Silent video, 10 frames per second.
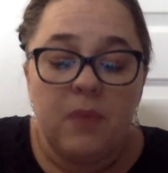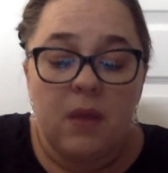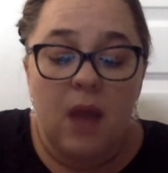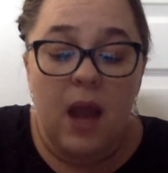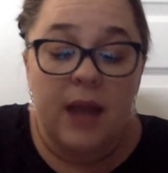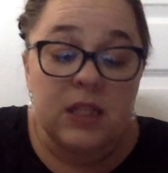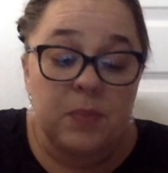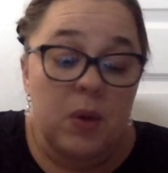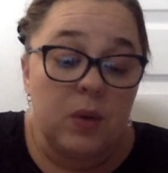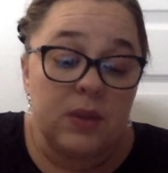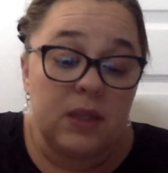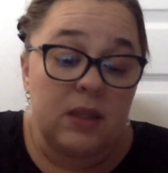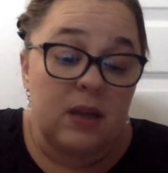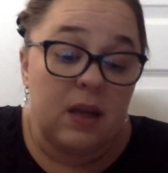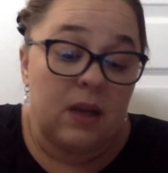And I suppose that
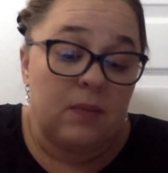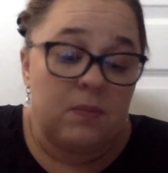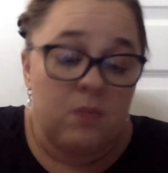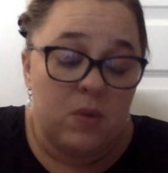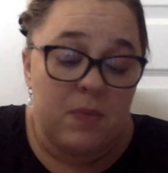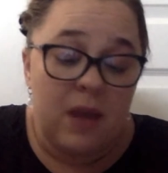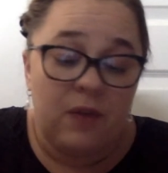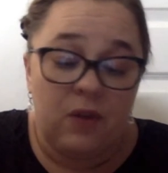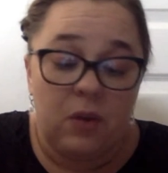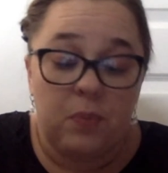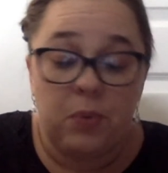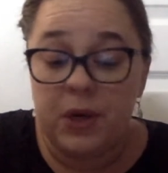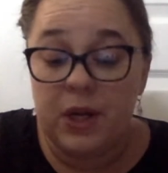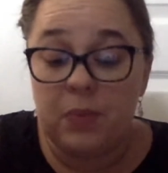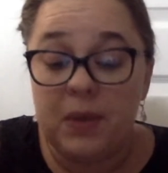it would make for a
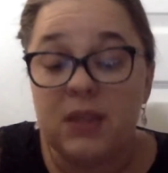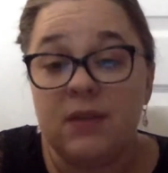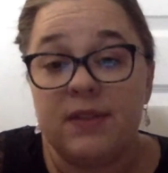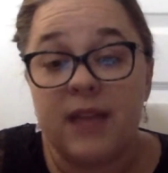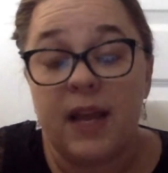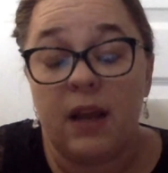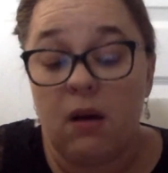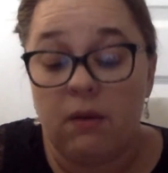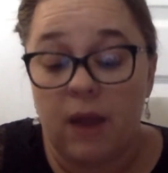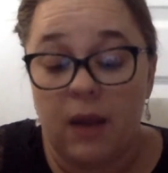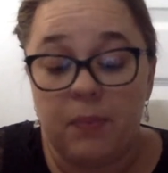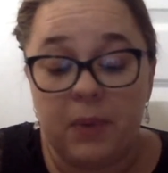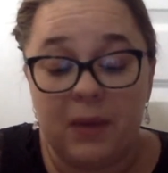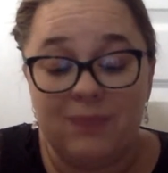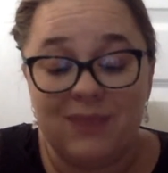prettier piece of setting, all right,
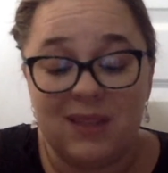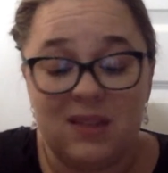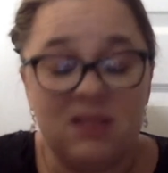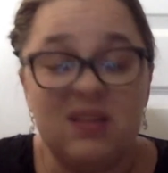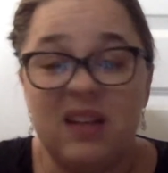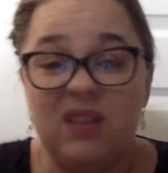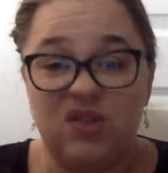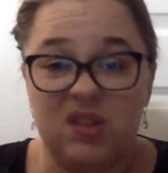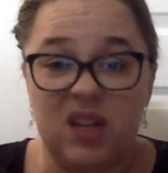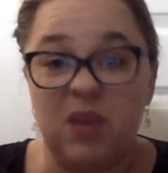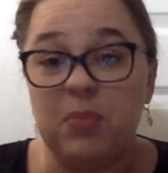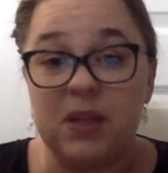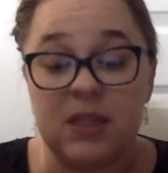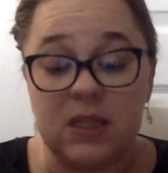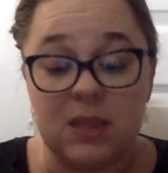but it still sounds just like a
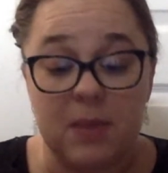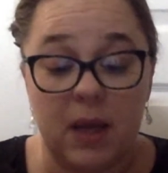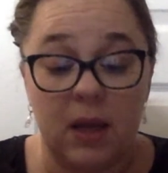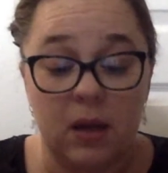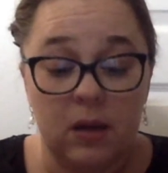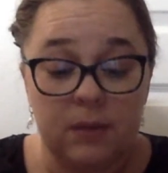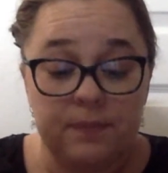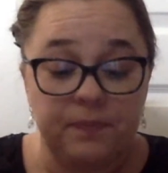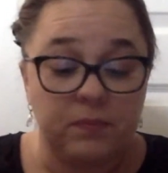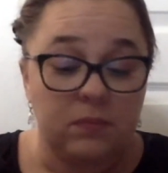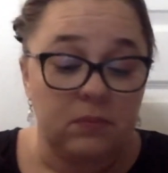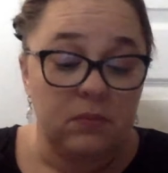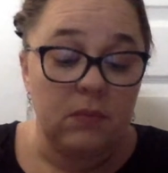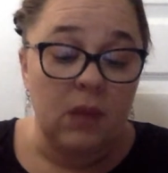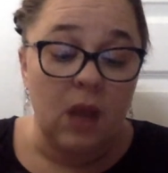buzzing to me.
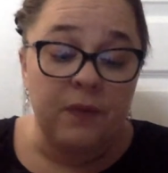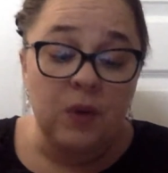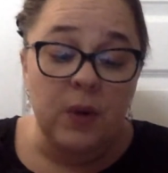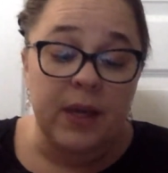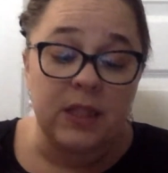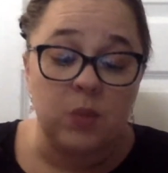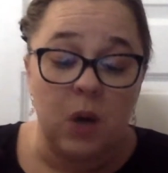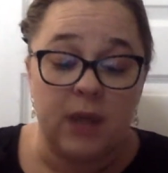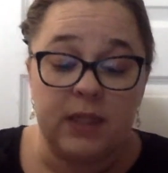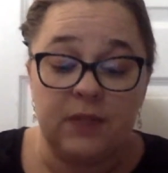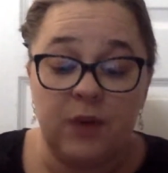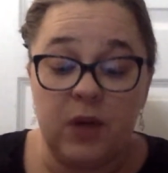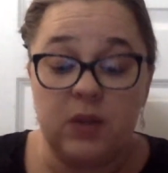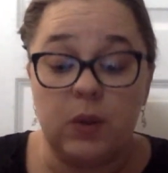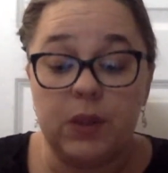A few kids walked as far
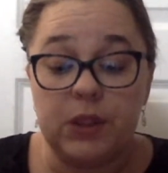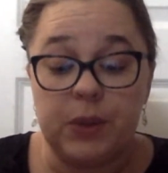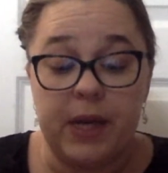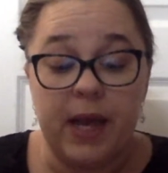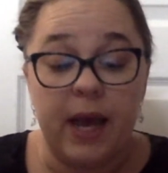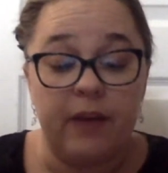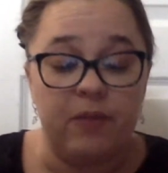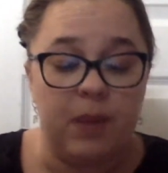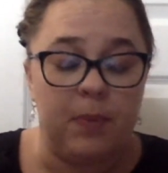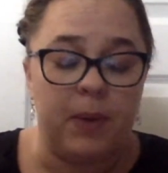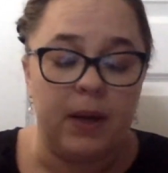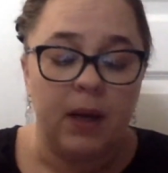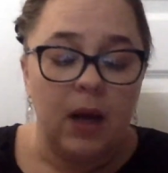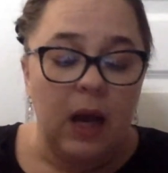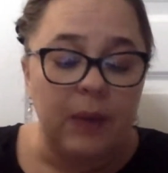as Orange Street ahead of me, but
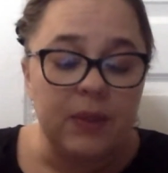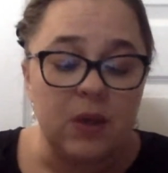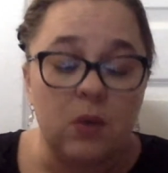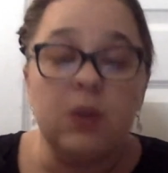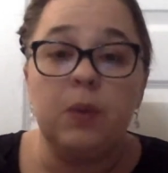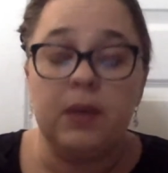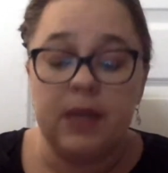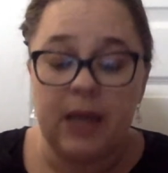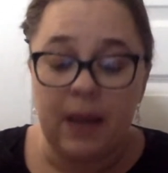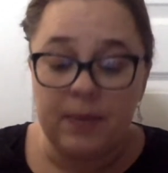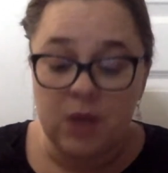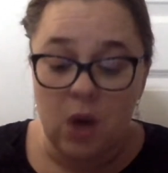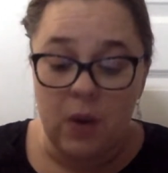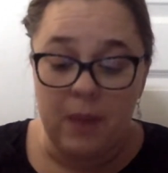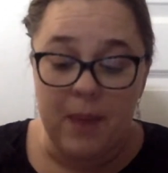I was the only one that kept
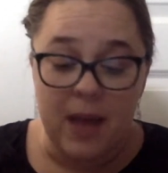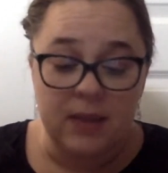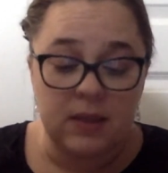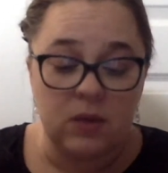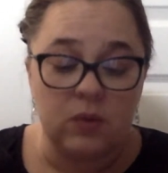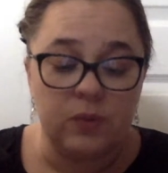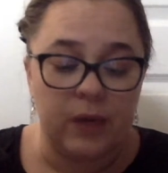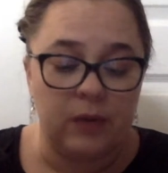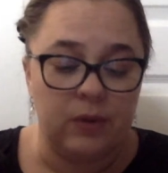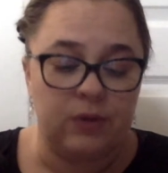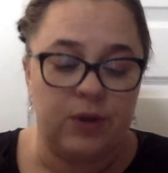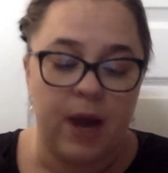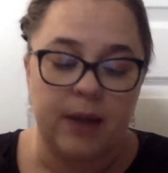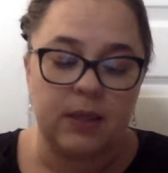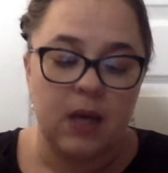going past the old railroad
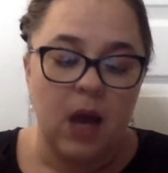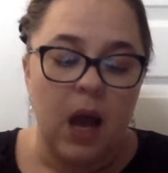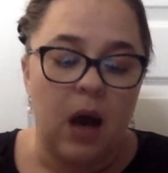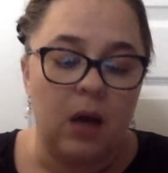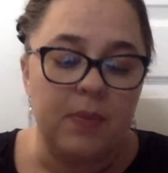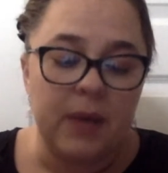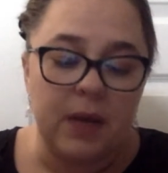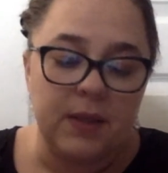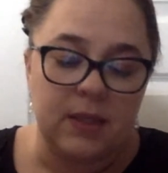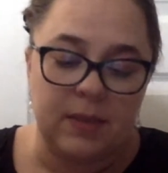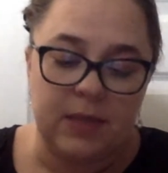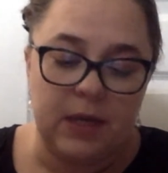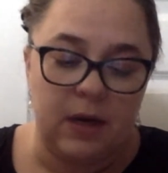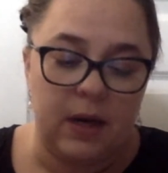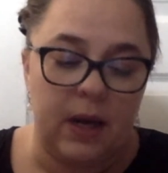tracks, on beyond the
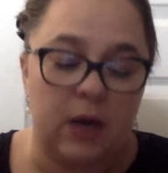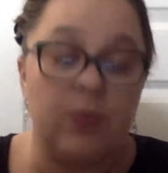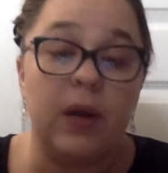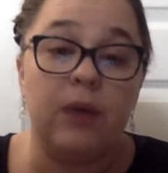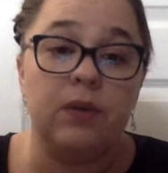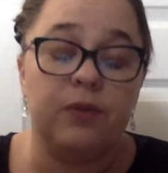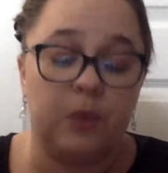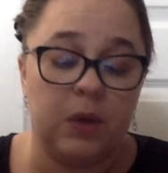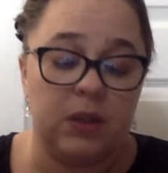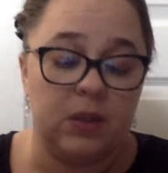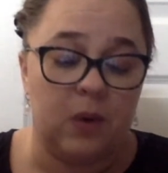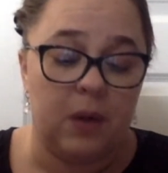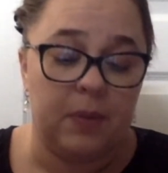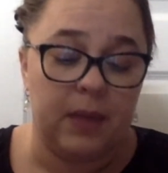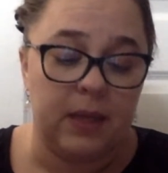cemetery and around the fork to our
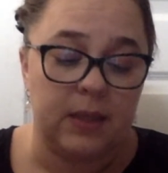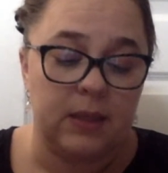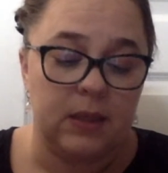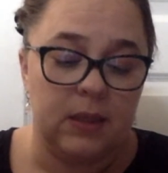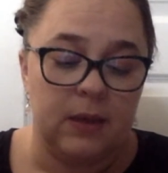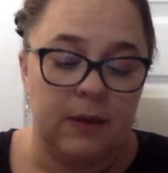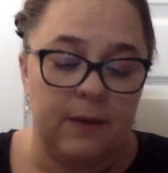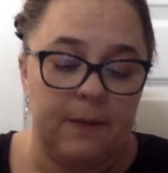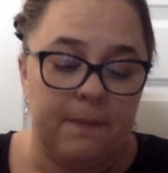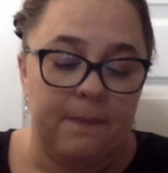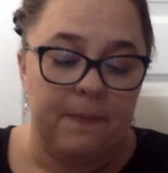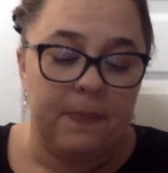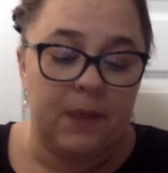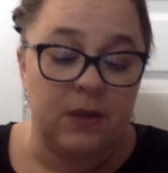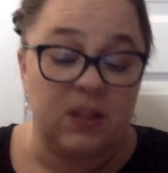place.
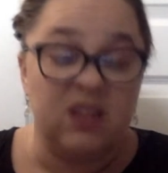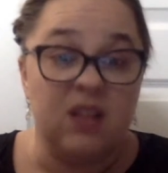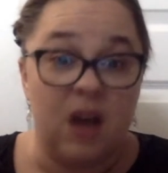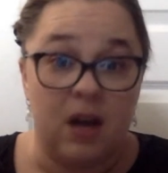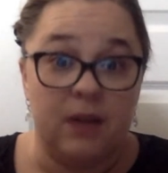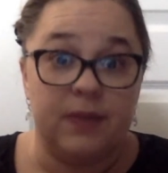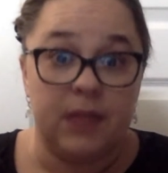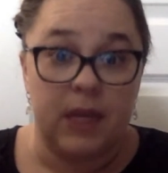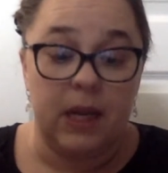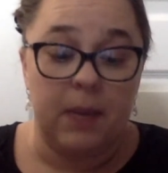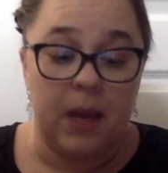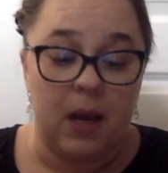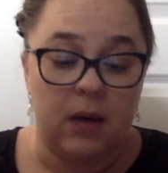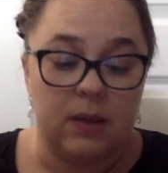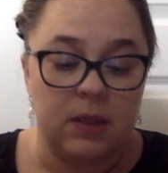There's a lot of setting at my
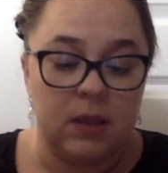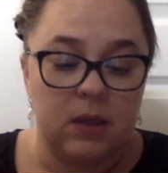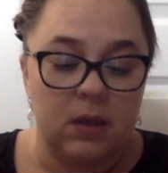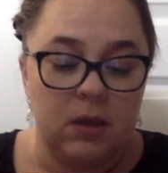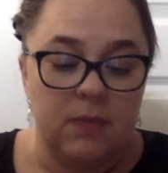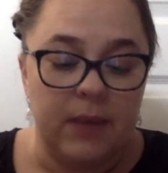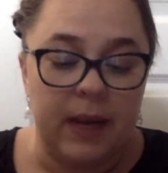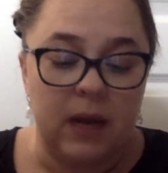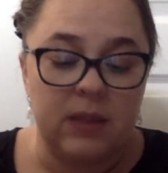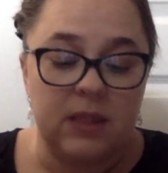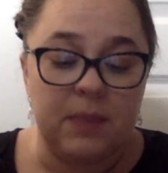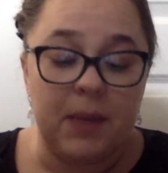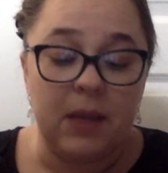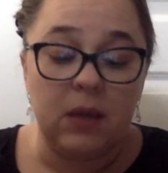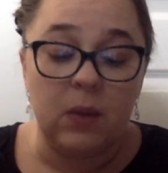house. My house is a
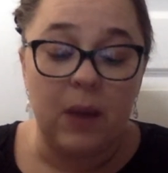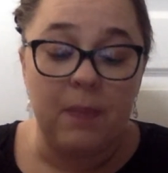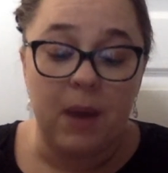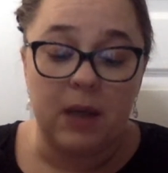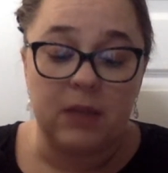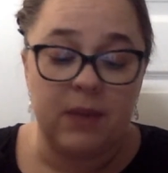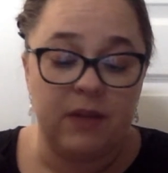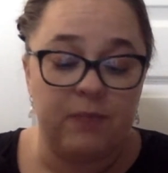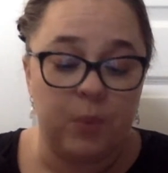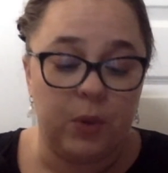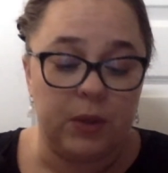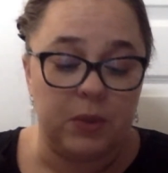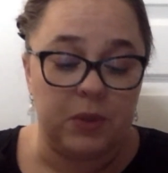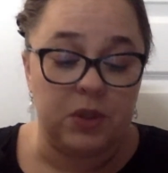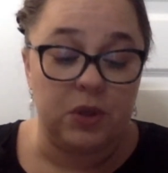peeling white box made of boards
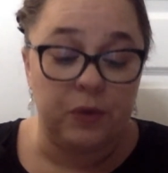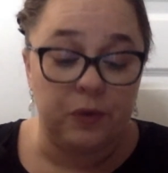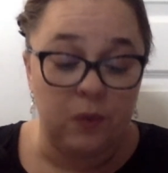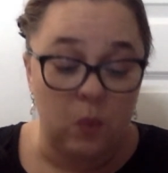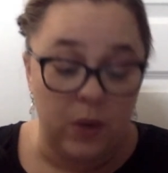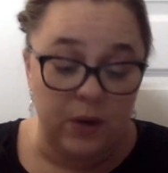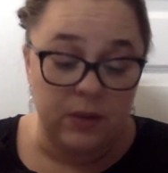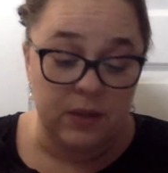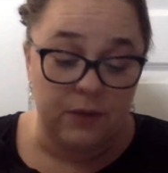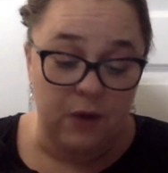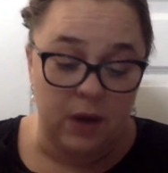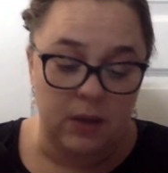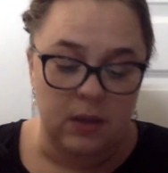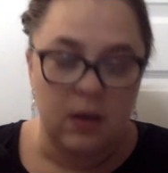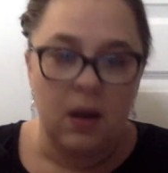with 2 windows in front.
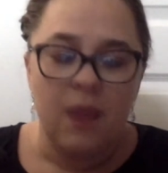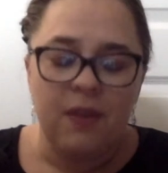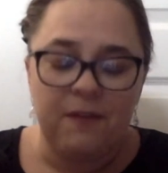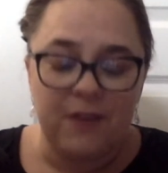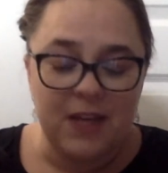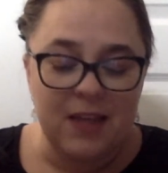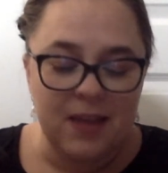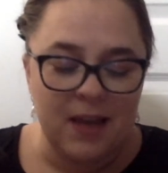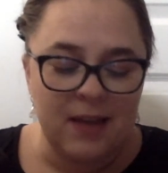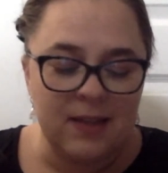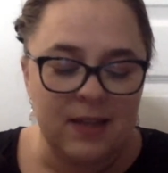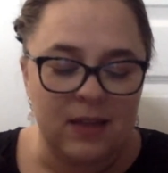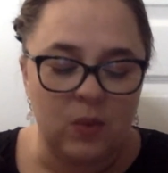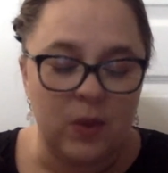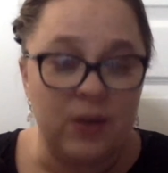The funny thing is that
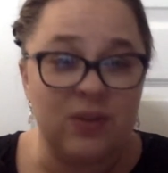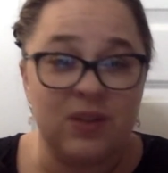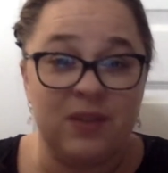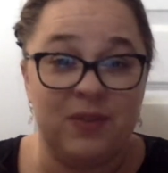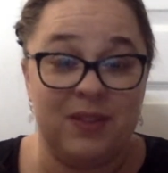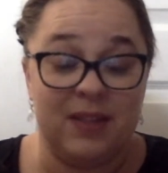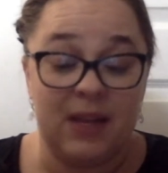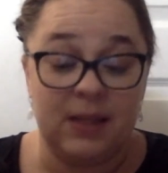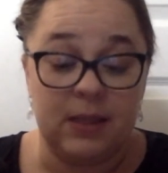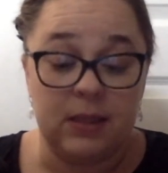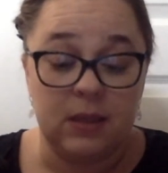the windows are different sizes.